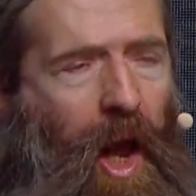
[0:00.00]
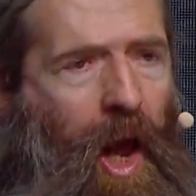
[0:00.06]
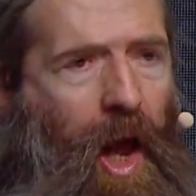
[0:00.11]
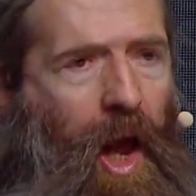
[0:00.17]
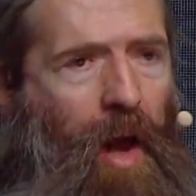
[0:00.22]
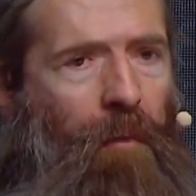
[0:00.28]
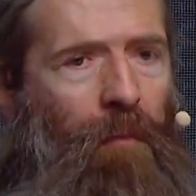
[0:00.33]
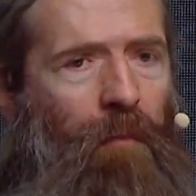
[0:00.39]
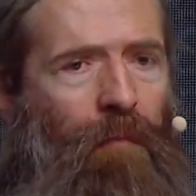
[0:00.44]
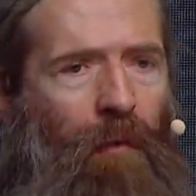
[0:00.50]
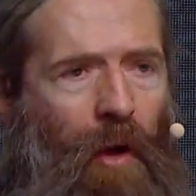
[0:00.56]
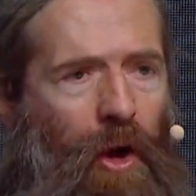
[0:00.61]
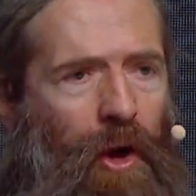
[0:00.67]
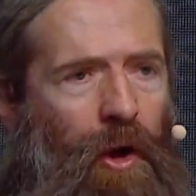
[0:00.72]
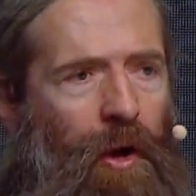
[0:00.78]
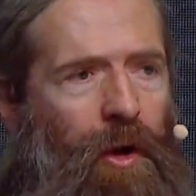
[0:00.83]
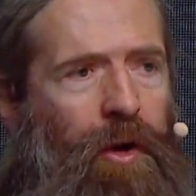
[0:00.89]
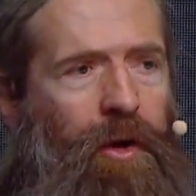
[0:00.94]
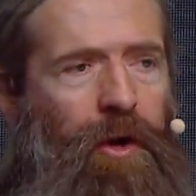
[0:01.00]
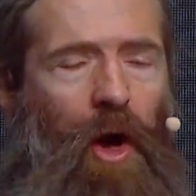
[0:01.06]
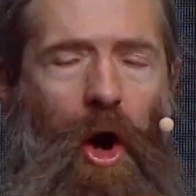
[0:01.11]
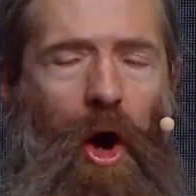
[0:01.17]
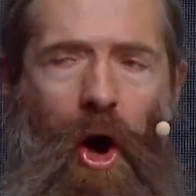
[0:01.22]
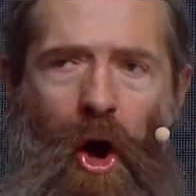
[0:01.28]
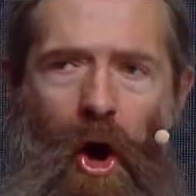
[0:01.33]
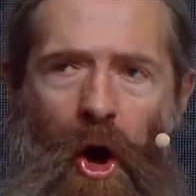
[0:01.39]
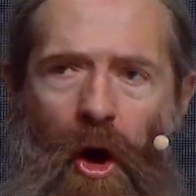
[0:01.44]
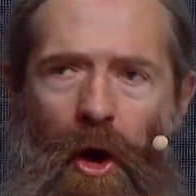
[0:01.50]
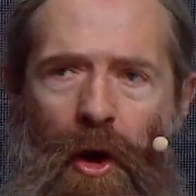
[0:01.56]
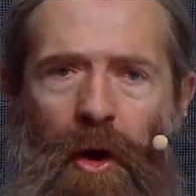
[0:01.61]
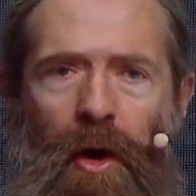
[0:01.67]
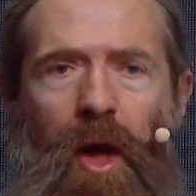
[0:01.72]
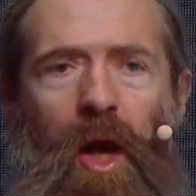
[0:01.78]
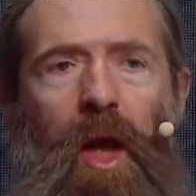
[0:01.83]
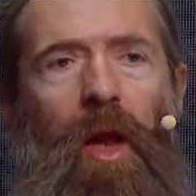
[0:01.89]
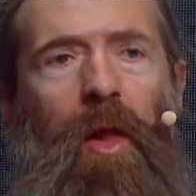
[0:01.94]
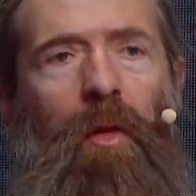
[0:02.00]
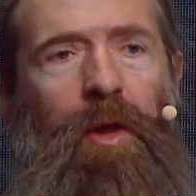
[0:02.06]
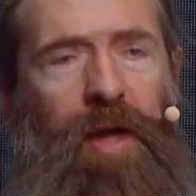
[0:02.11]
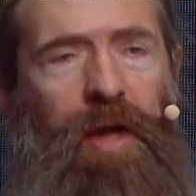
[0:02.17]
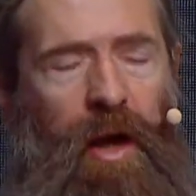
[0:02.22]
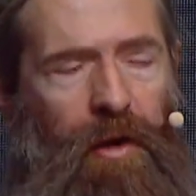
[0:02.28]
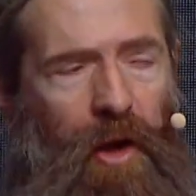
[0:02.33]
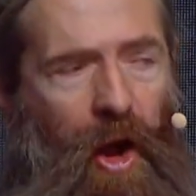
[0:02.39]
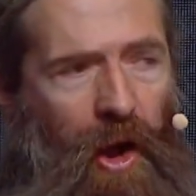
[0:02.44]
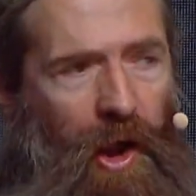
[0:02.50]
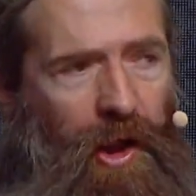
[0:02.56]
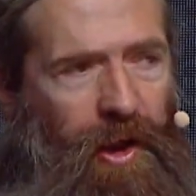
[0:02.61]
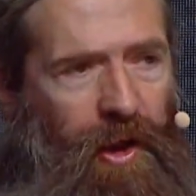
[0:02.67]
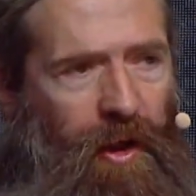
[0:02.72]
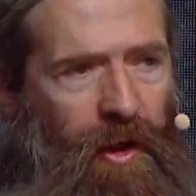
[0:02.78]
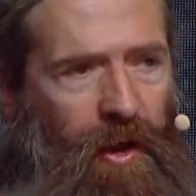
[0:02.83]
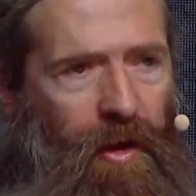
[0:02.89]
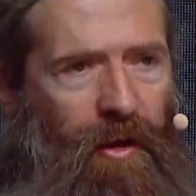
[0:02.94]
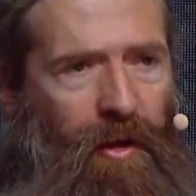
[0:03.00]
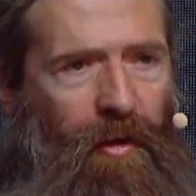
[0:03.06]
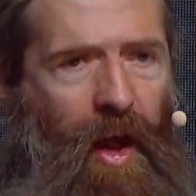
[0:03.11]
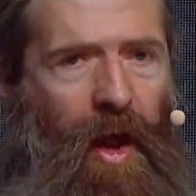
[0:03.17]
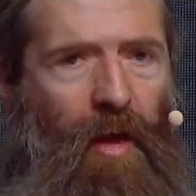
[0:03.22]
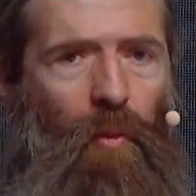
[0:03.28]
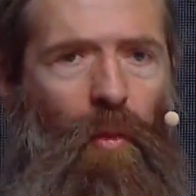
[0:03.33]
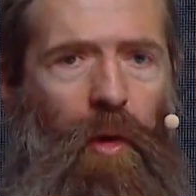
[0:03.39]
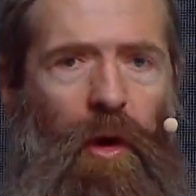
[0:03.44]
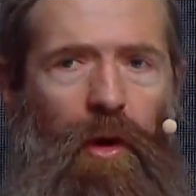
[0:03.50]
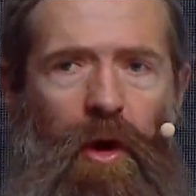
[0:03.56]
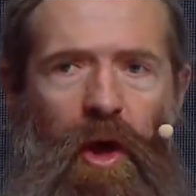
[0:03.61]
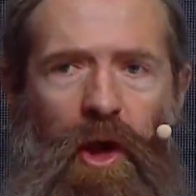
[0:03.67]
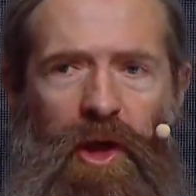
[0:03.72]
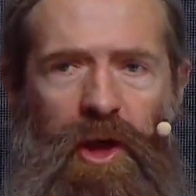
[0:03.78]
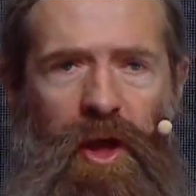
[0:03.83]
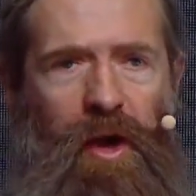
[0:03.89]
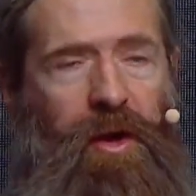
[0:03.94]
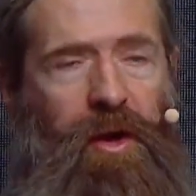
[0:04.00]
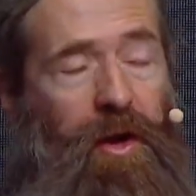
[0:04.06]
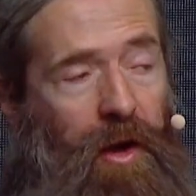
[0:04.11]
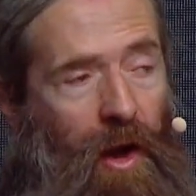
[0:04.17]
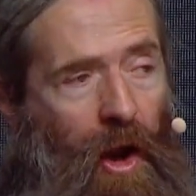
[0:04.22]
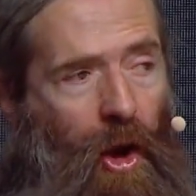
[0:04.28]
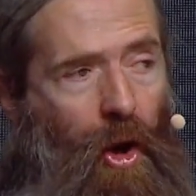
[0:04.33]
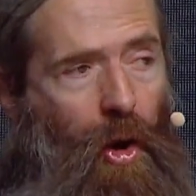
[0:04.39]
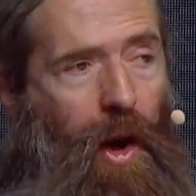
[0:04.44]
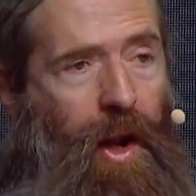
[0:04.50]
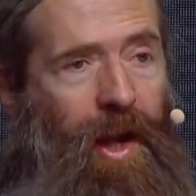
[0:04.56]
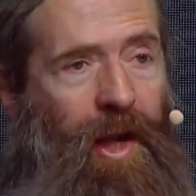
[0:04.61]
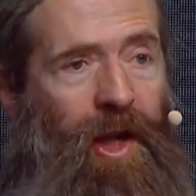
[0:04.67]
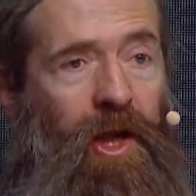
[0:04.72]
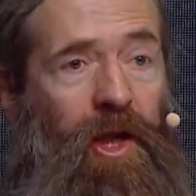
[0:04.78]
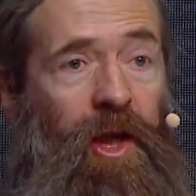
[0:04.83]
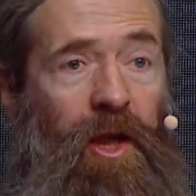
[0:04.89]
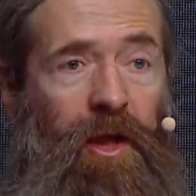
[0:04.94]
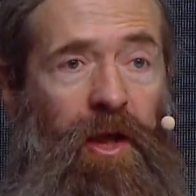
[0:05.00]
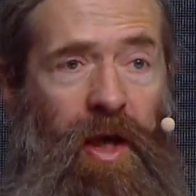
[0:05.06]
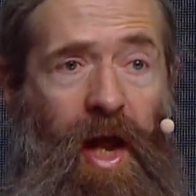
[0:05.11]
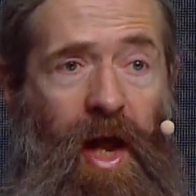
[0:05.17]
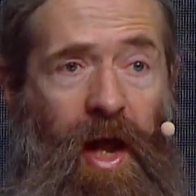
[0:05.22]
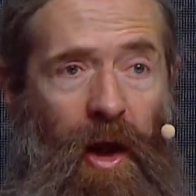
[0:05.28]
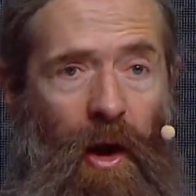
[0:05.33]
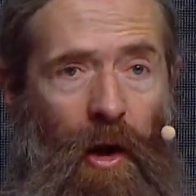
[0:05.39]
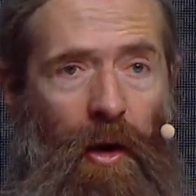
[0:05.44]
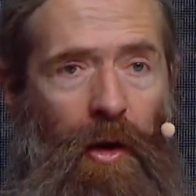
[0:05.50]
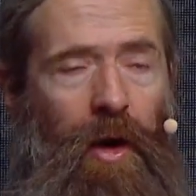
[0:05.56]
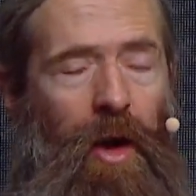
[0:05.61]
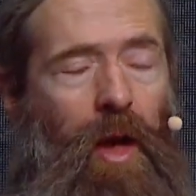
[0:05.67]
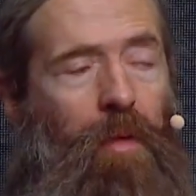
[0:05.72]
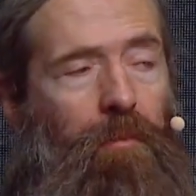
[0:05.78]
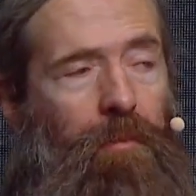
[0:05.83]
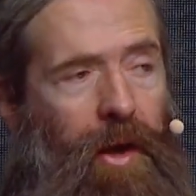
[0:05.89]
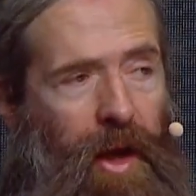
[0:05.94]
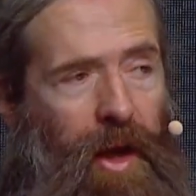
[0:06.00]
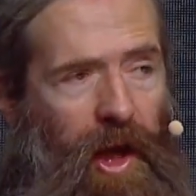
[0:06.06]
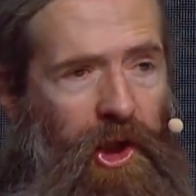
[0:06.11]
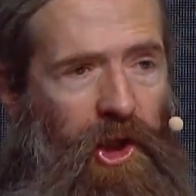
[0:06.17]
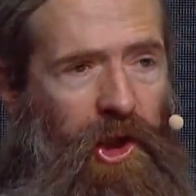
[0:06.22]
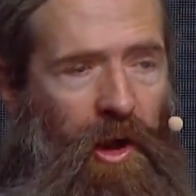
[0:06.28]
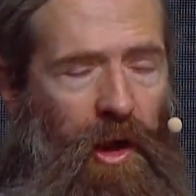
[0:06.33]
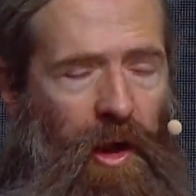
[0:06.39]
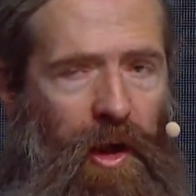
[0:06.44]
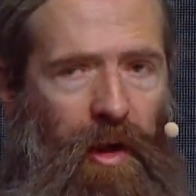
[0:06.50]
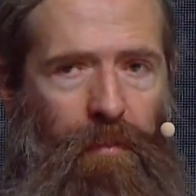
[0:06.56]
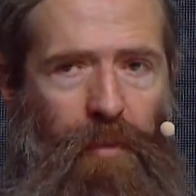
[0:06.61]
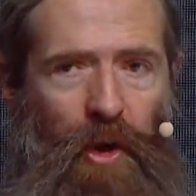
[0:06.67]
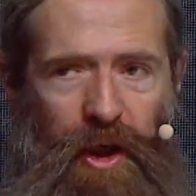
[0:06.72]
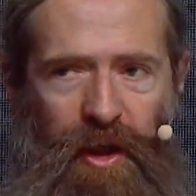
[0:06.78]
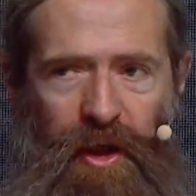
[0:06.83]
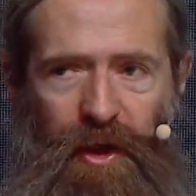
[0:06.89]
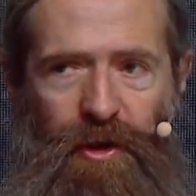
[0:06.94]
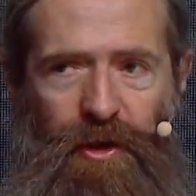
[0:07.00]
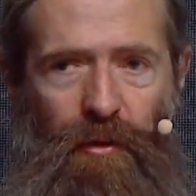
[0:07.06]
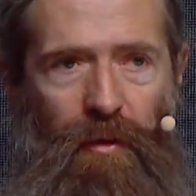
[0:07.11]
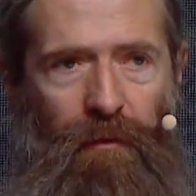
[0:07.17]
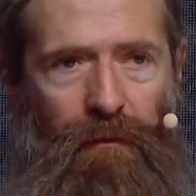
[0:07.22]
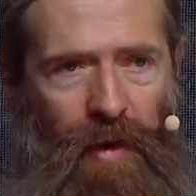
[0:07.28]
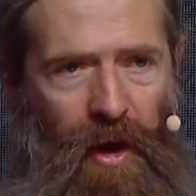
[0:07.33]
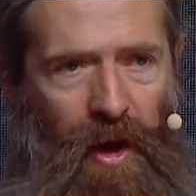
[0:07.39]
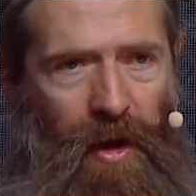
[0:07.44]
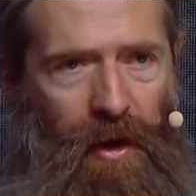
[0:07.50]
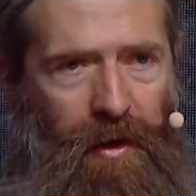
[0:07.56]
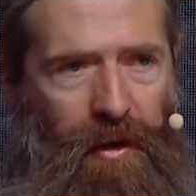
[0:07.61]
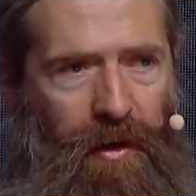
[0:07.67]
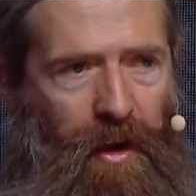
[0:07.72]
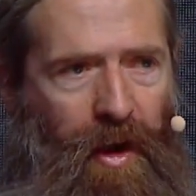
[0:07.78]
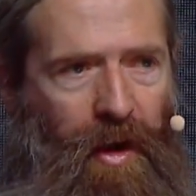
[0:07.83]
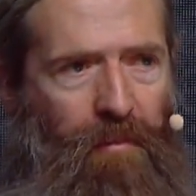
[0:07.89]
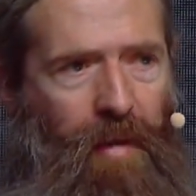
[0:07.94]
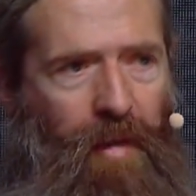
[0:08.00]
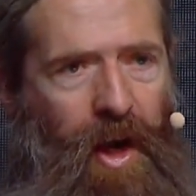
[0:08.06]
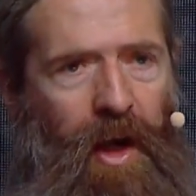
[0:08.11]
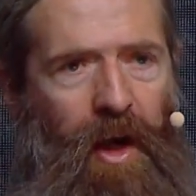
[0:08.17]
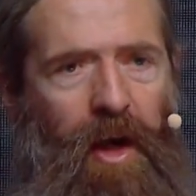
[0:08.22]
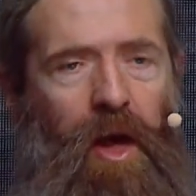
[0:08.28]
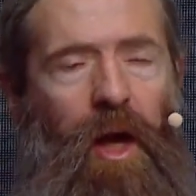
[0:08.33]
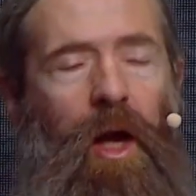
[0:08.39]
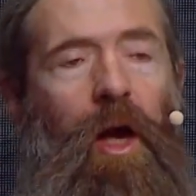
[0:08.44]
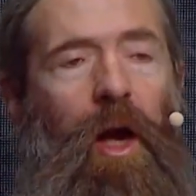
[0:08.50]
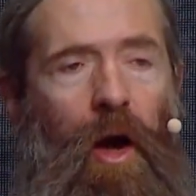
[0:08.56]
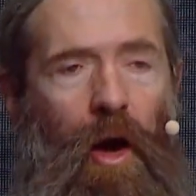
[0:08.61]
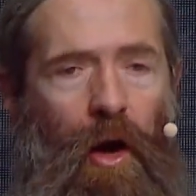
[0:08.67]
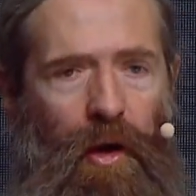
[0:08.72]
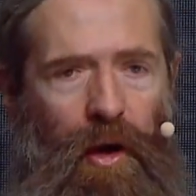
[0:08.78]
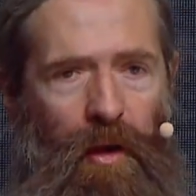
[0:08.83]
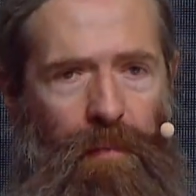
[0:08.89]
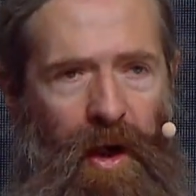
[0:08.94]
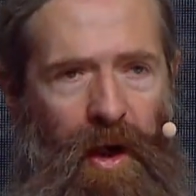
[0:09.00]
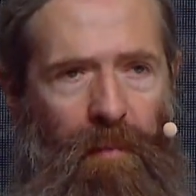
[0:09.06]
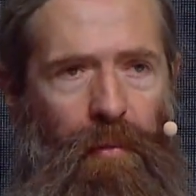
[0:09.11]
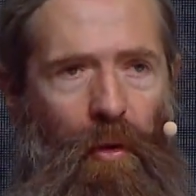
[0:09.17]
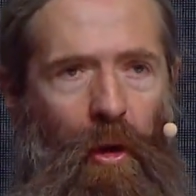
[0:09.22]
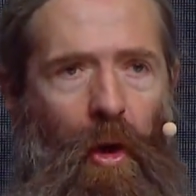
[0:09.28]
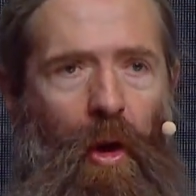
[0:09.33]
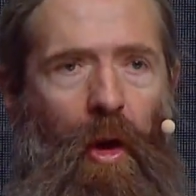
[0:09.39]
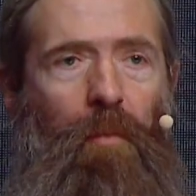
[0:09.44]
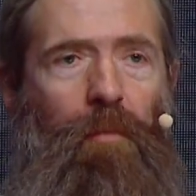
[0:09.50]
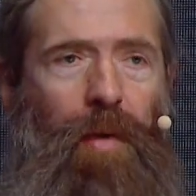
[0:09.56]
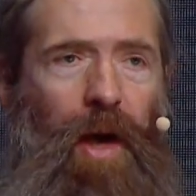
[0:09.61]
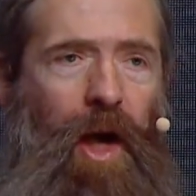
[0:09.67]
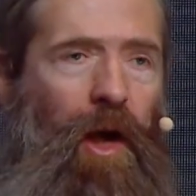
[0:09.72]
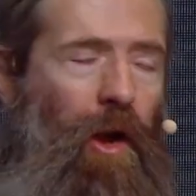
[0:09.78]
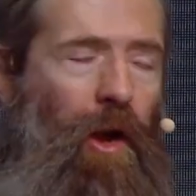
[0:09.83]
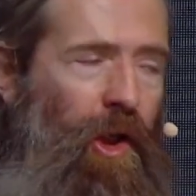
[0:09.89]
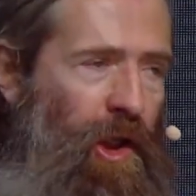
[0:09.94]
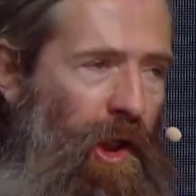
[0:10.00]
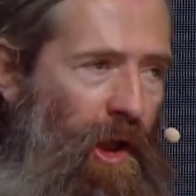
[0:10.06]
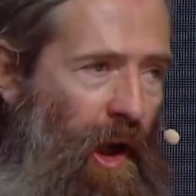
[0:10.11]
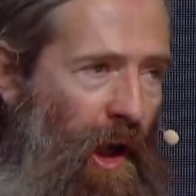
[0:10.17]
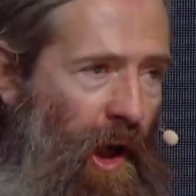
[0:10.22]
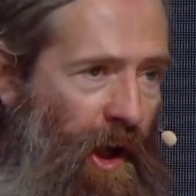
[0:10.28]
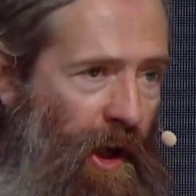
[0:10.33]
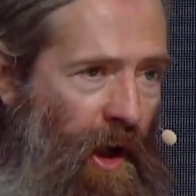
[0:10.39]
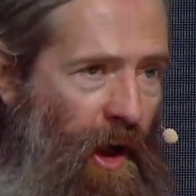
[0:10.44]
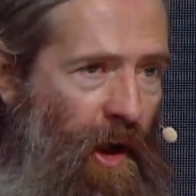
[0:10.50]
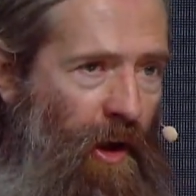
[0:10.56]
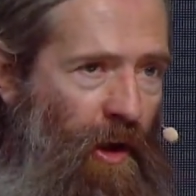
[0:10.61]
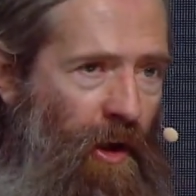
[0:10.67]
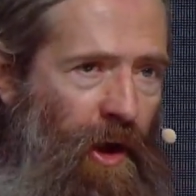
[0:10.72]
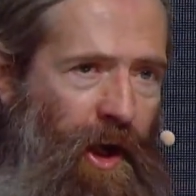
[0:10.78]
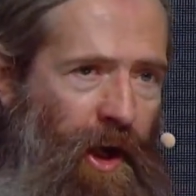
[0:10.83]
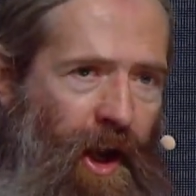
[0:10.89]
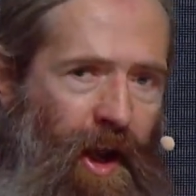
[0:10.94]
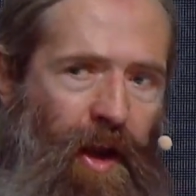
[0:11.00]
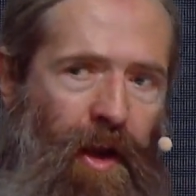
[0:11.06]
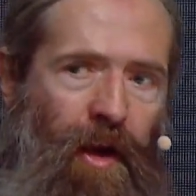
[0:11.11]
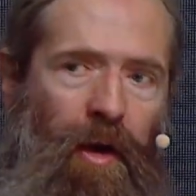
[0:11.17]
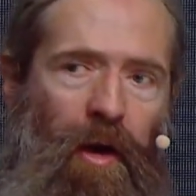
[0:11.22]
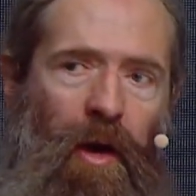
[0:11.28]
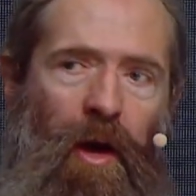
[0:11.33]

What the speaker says: am focused on technologies that will not just slow aging down, but actually put it into reverse and make older people biologically younger again.